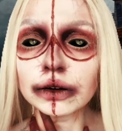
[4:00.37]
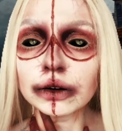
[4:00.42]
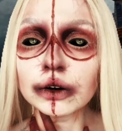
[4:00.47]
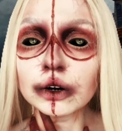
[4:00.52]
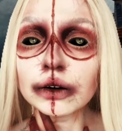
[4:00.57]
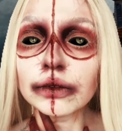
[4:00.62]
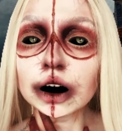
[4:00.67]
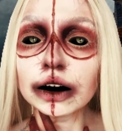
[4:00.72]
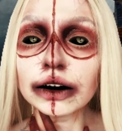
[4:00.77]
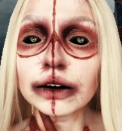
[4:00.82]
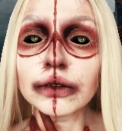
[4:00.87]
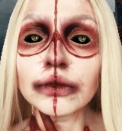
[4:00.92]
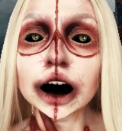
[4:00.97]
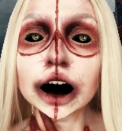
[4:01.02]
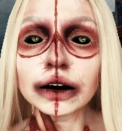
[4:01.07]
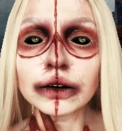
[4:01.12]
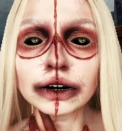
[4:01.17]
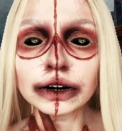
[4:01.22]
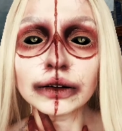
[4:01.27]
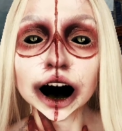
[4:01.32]
until her
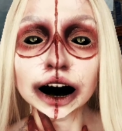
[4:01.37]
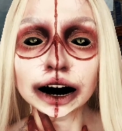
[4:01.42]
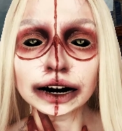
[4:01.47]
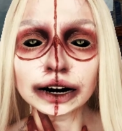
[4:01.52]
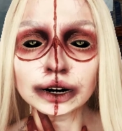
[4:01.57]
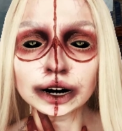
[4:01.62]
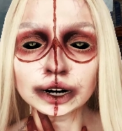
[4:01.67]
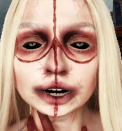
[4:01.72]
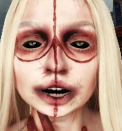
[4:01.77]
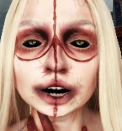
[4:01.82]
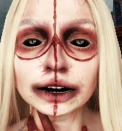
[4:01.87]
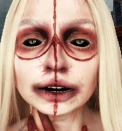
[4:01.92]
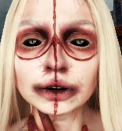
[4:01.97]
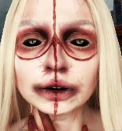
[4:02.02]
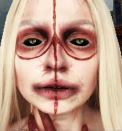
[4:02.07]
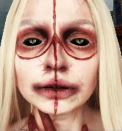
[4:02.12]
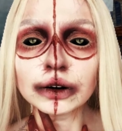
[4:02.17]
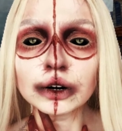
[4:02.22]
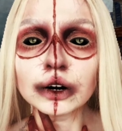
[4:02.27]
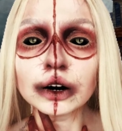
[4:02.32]
mouth started to
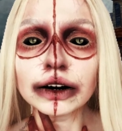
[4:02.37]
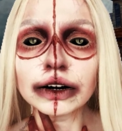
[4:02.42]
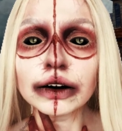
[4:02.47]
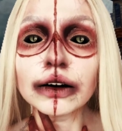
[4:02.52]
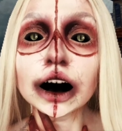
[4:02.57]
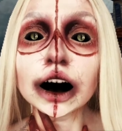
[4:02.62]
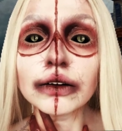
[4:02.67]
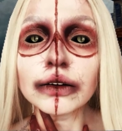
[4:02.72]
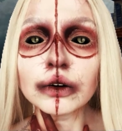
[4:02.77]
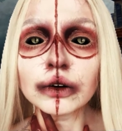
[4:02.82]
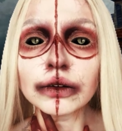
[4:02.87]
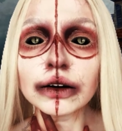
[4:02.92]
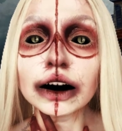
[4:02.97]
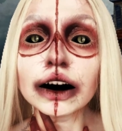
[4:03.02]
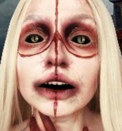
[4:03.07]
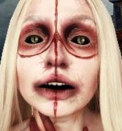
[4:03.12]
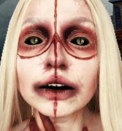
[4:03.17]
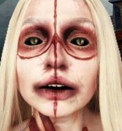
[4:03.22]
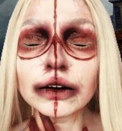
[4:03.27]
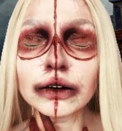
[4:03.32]
shake and she started
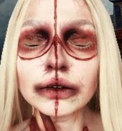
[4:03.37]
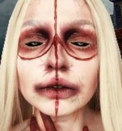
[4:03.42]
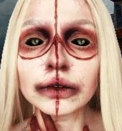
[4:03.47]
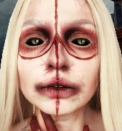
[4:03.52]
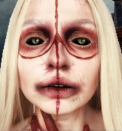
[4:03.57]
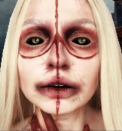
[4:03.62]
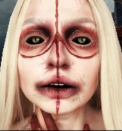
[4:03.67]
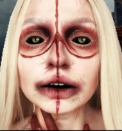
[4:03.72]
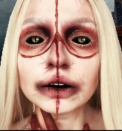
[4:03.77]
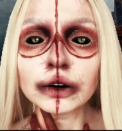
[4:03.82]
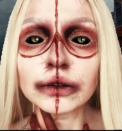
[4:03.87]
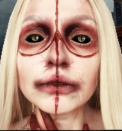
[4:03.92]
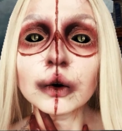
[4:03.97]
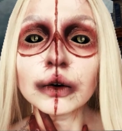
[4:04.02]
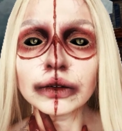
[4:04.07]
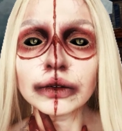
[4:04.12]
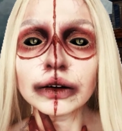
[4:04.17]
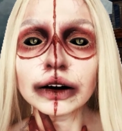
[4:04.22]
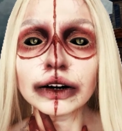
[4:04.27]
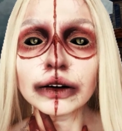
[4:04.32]
crying at the
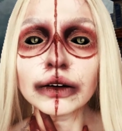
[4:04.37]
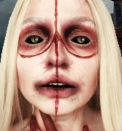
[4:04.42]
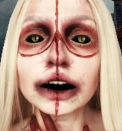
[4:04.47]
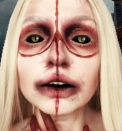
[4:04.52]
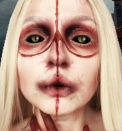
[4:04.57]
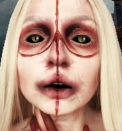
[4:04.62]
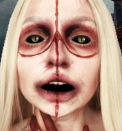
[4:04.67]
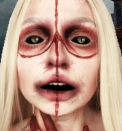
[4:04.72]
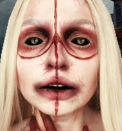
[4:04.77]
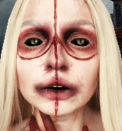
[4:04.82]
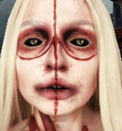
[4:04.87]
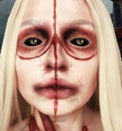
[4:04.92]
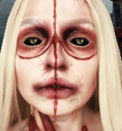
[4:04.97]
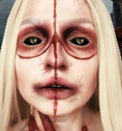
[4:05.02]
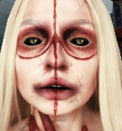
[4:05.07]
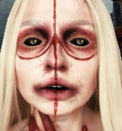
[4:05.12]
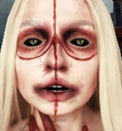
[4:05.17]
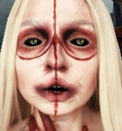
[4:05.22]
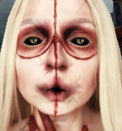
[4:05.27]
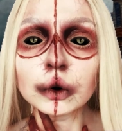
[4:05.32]
breakfast table into
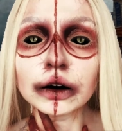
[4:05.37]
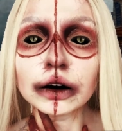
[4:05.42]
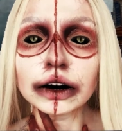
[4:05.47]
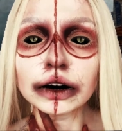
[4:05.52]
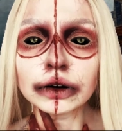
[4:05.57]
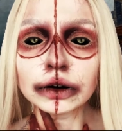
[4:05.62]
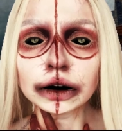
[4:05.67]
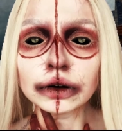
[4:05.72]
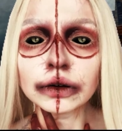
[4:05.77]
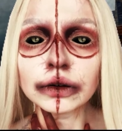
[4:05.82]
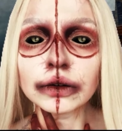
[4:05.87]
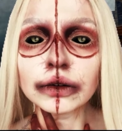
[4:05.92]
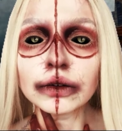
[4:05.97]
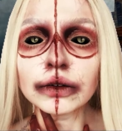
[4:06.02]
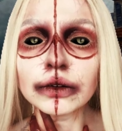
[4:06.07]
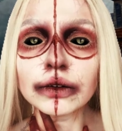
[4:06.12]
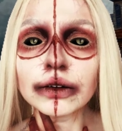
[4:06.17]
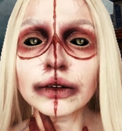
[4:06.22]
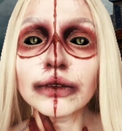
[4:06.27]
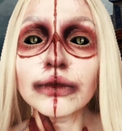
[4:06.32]
her cereal.
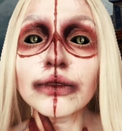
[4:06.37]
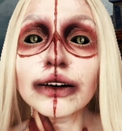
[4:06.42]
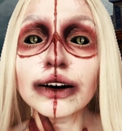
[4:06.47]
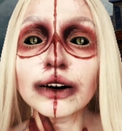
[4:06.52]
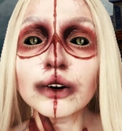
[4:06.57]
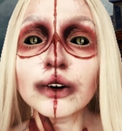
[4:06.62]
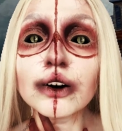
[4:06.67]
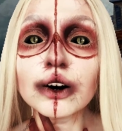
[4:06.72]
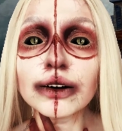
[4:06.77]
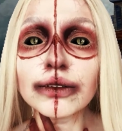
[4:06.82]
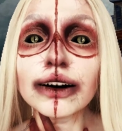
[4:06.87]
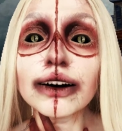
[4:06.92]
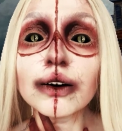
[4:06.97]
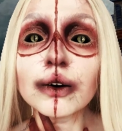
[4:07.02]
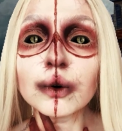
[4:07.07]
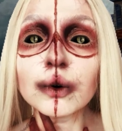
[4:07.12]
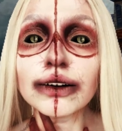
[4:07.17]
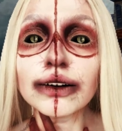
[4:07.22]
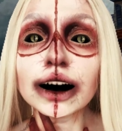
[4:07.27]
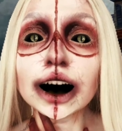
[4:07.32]
Annie shut
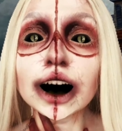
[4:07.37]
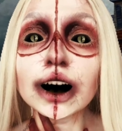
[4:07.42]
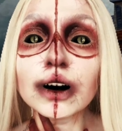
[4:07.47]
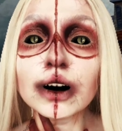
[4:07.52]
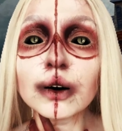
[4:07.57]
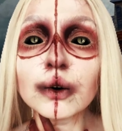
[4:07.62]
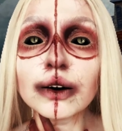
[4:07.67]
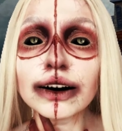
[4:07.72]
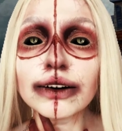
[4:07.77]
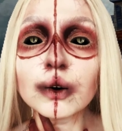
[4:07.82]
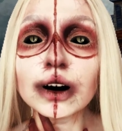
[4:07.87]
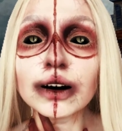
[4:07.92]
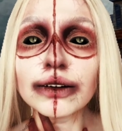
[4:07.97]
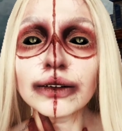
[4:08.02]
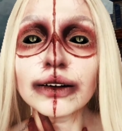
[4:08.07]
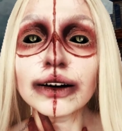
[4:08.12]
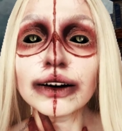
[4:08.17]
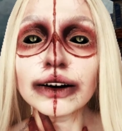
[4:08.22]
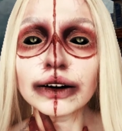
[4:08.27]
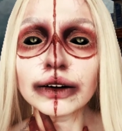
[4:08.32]
down when Mom was like
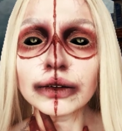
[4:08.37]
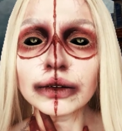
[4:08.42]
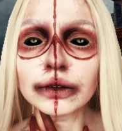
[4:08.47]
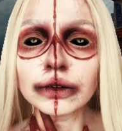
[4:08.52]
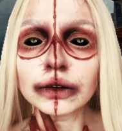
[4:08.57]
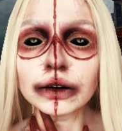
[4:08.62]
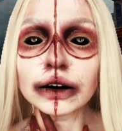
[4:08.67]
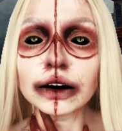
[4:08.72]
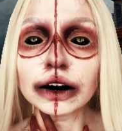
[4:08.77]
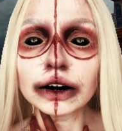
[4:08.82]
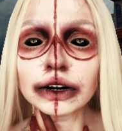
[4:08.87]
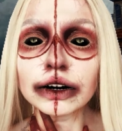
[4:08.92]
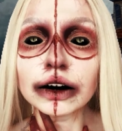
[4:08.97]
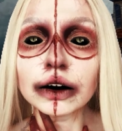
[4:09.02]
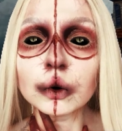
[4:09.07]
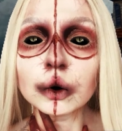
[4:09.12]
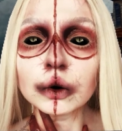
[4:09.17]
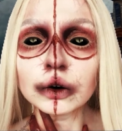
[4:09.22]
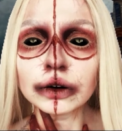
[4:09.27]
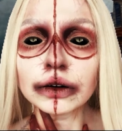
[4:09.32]
this, went
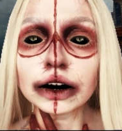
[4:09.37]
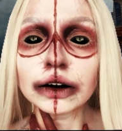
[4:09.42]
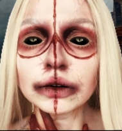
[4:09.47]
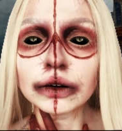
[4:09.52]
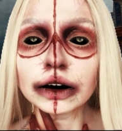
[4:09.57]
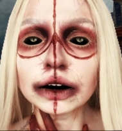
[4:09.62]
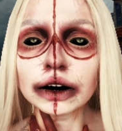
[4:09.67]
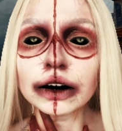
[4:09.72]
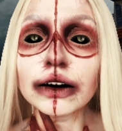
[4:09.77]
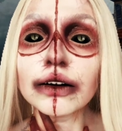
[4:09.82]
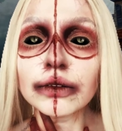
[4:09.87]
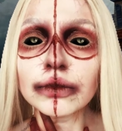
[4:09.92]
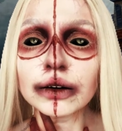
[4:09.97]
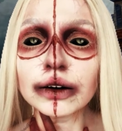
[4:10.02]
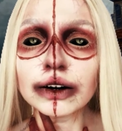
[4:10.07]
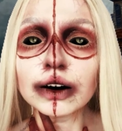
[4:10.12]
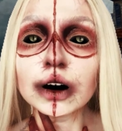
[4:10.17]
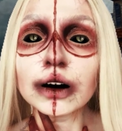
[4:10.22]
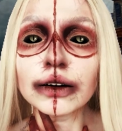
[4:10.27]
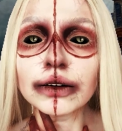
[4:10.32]
somewhere deep inside
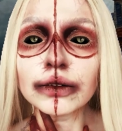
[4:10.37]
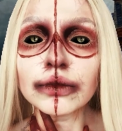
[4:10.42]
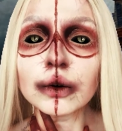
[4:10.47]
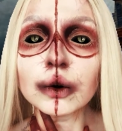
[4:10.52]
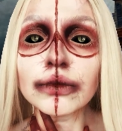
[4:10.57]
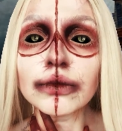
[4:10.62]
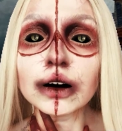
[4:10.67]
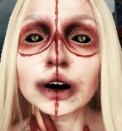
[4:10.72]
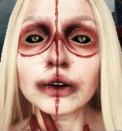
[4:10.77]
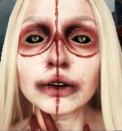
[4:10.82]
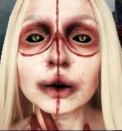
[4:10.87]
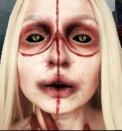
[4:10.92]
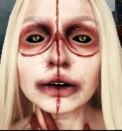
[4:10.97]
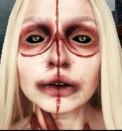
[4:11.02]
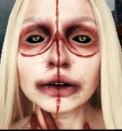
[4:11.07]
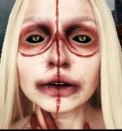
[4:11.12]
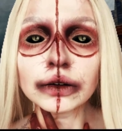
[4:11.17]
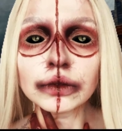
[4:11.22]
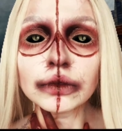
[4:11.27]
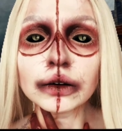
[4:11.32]
herself where nobody
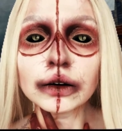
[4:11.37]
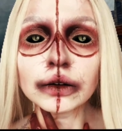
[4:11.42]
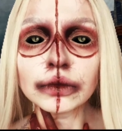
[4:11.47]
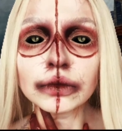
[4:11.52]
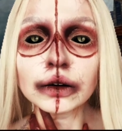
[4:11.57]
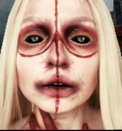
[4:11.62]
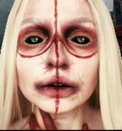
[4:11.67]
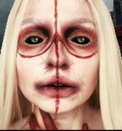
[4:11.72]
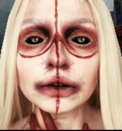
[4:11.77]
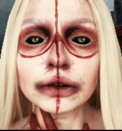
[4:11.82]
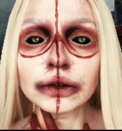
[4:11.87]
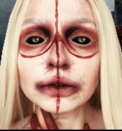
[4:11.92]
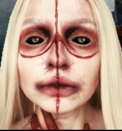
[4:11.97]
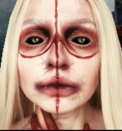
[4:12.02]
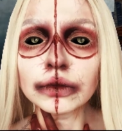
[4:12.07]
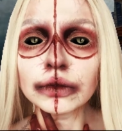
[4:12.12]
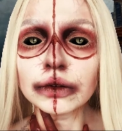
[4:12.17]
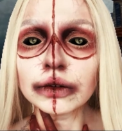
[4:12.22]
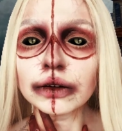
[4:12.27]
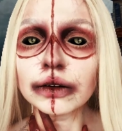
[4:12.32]
could hurt her.
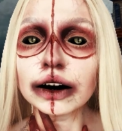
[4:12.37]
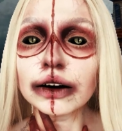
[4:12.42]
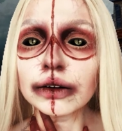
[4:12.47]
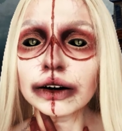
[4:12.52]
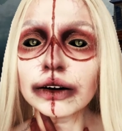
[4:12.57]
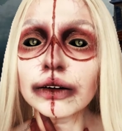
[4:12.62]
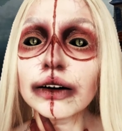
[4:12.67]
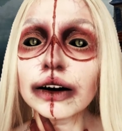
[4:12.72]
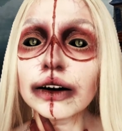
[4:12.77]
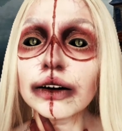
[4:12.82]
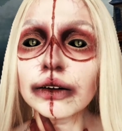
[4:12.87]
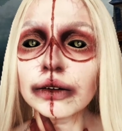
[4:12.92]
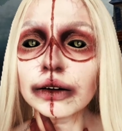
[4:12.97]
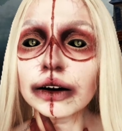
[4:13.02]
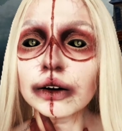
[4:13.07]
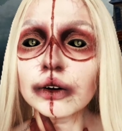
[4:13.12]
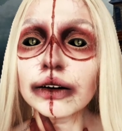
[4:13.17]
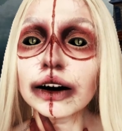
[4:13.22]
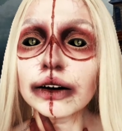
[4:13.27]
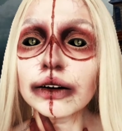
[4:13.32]
She'd stay up
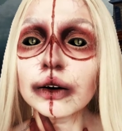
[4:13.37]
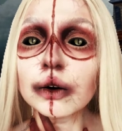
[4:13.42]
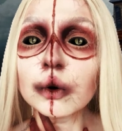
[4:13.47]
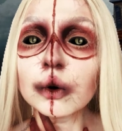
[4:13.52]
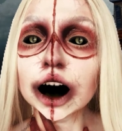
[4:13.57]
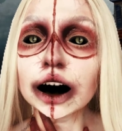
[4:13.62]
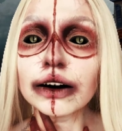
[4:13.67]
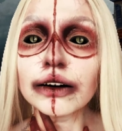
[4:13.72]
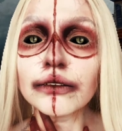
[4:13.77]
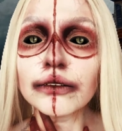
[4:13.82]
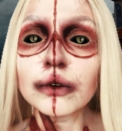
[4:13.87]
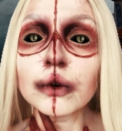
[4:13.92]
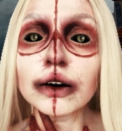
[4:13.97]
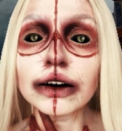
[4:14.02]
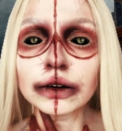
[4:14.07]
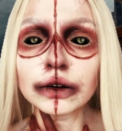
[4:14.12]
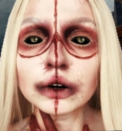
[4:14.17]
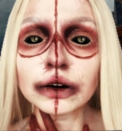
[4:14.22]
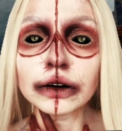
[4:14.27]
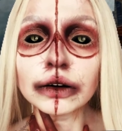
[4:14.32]
until the morning
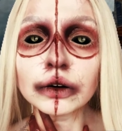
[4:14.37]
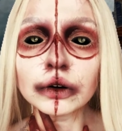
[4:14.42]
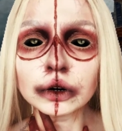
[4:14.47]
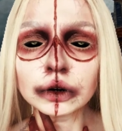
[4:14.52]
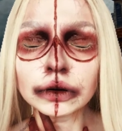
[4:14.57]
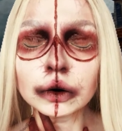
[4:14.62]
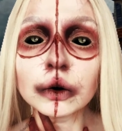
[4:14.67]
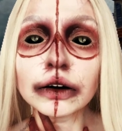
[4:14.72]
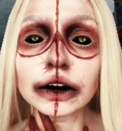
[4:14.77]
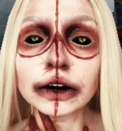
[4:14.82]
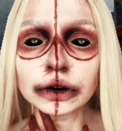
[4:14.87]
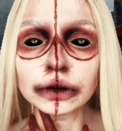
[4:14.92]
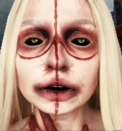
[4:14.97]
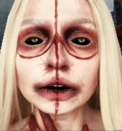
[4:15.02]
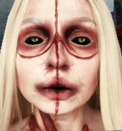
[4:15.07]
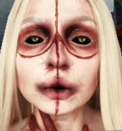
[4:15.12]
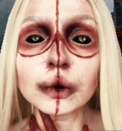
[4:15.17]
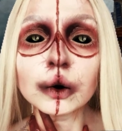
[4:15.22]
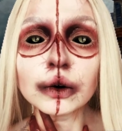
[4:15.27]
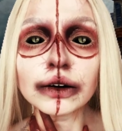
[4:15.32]
watching old black
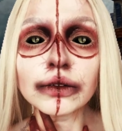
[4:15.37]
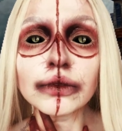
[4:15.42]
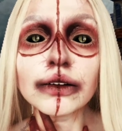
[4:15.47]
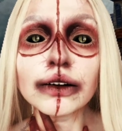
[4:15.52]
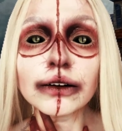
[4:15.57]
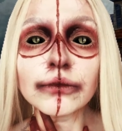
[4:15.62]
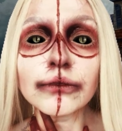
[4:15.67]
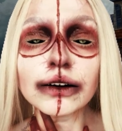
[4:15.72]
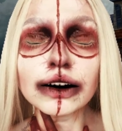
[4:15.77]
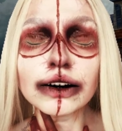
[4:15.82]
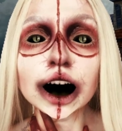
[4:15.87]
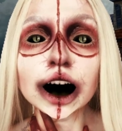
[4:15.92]
and white movies